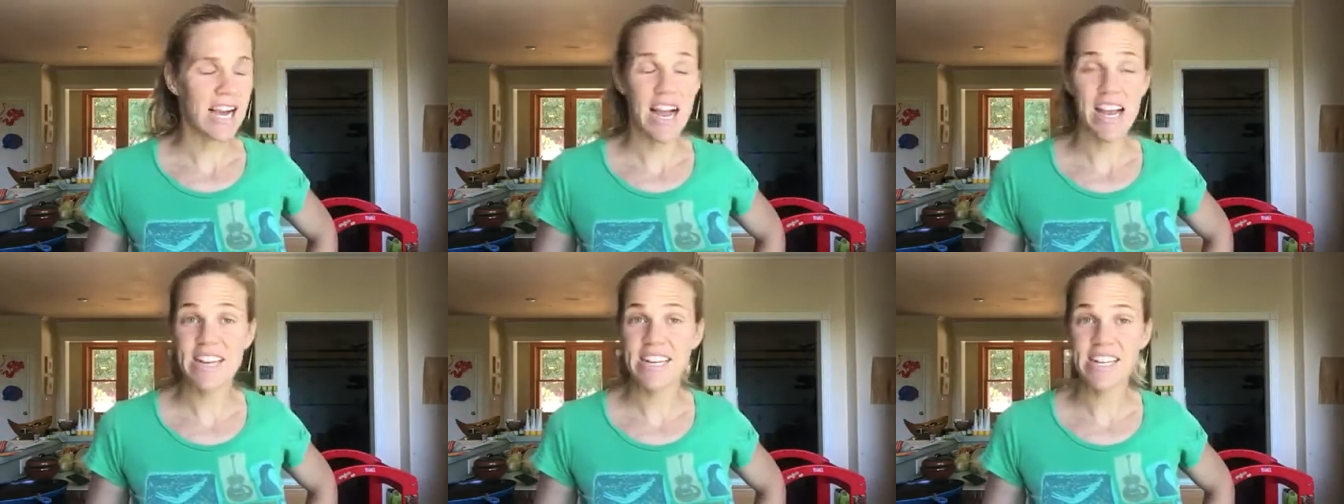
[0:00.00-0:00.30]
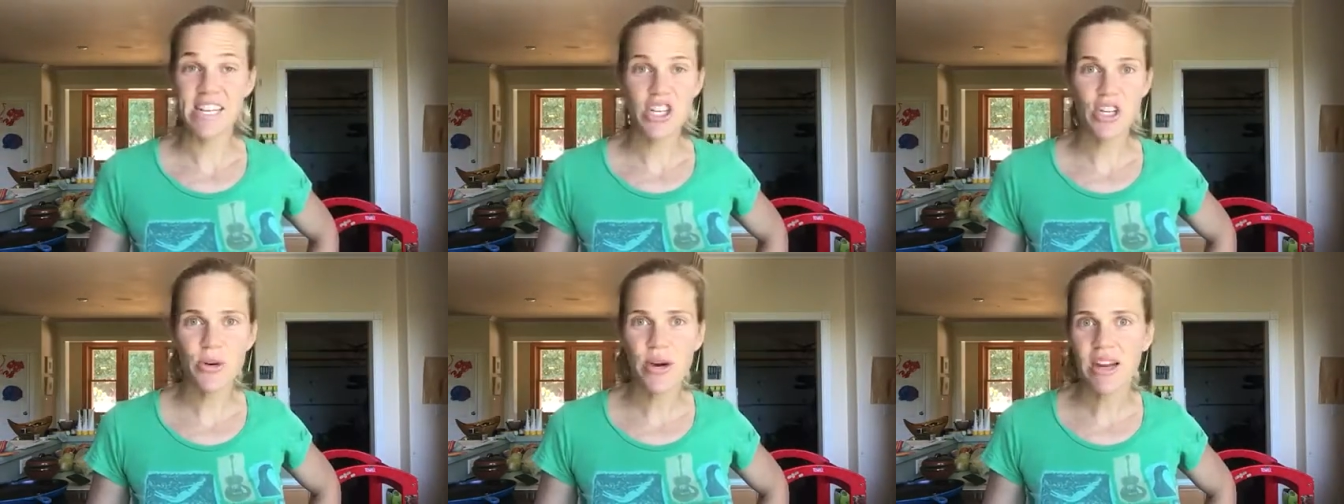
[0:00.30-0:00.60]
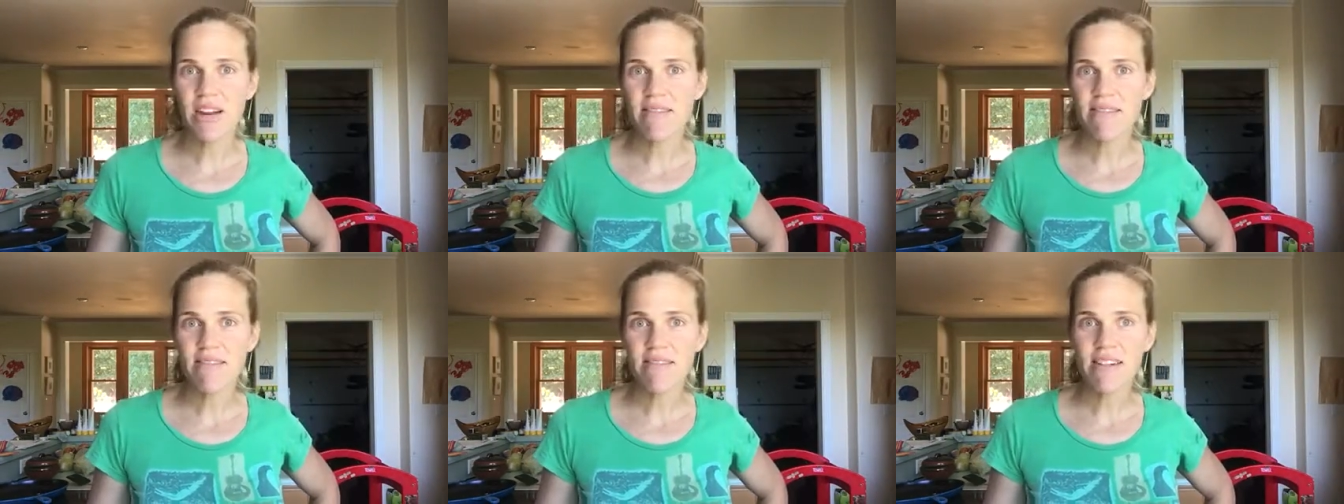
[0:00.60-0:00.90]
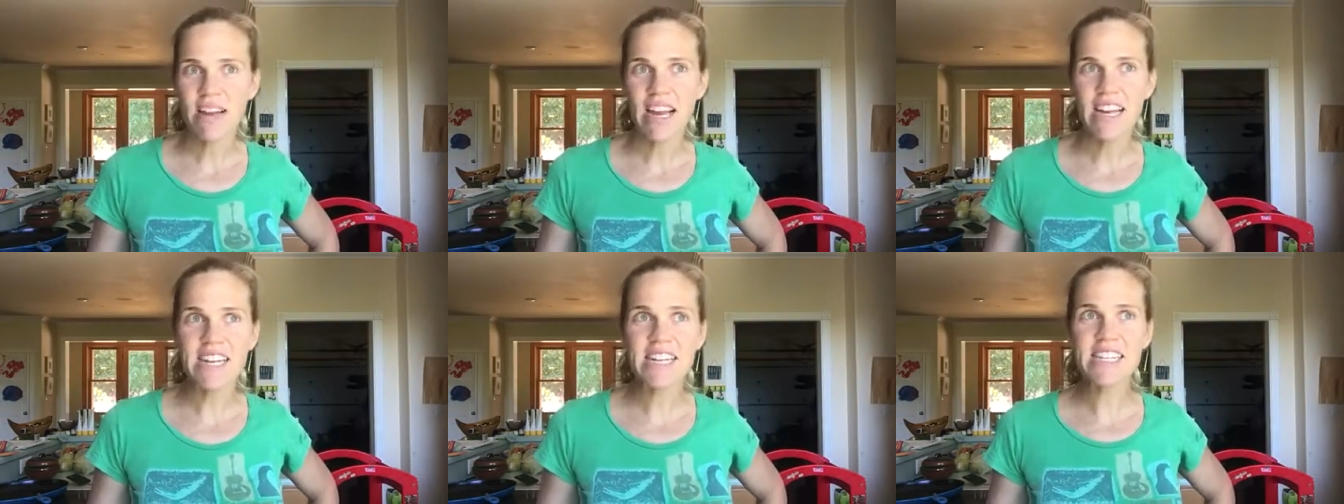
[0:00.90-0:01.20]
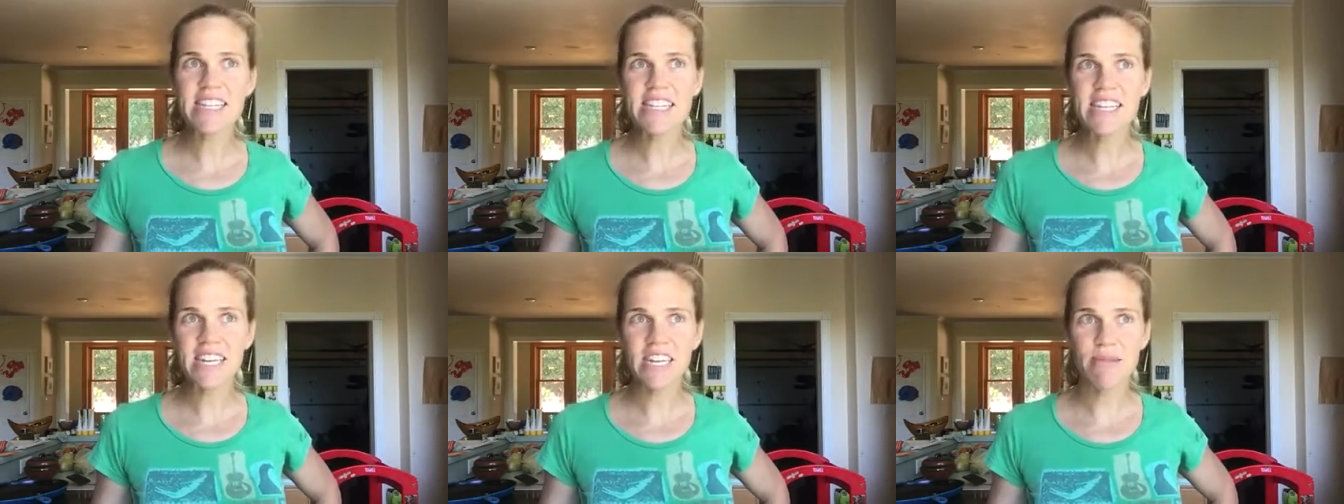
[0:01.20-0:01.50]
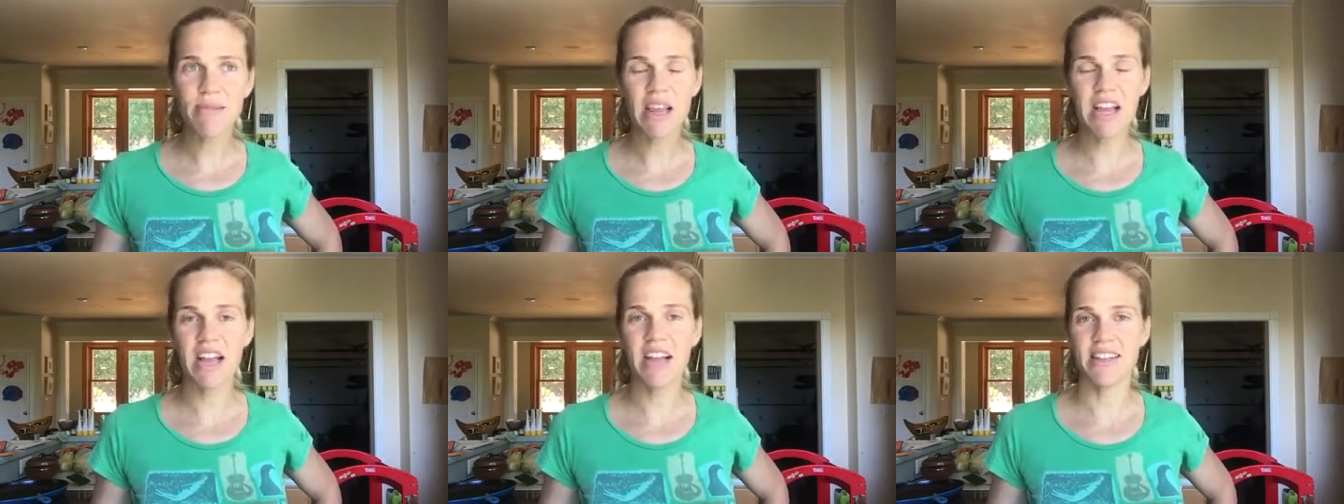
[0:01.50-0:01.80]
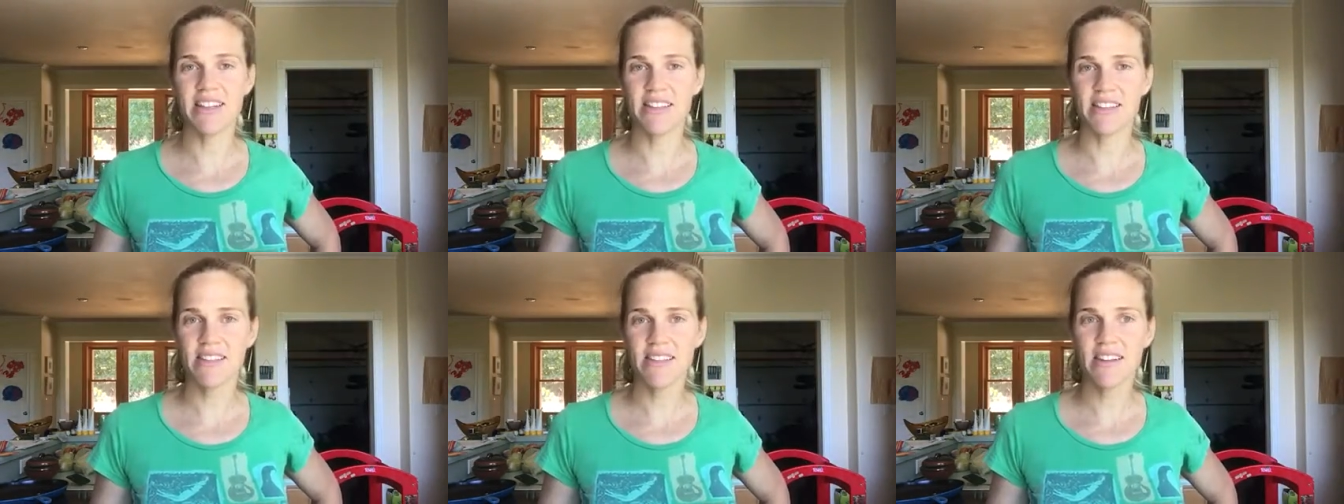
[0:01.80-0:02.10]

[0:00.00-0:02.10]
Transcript: I didn't do it. I didn't stick to my guns.